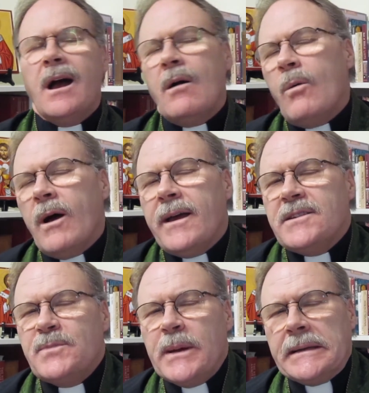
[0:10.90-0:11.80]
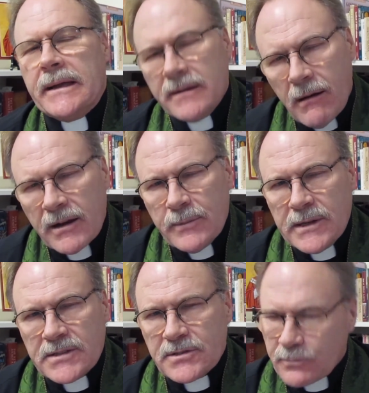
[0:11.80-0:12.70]
A wise but
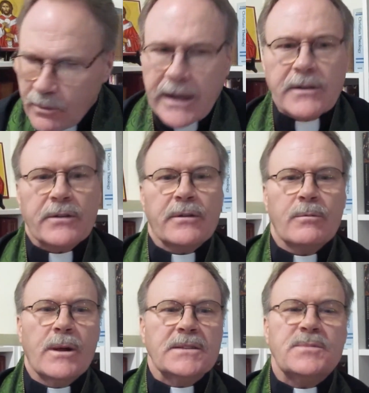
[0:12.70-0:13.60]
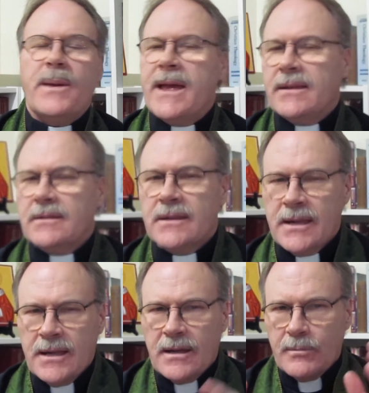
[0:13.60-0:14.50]
anonymous writer once penned,
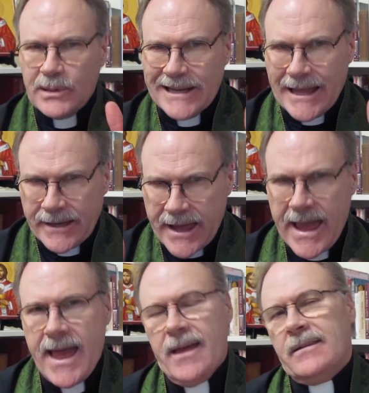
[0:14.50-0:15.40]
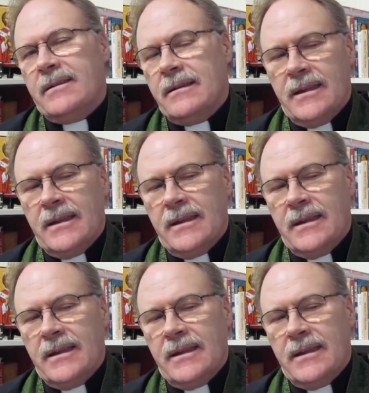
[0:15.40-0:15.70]
"Plan ahead.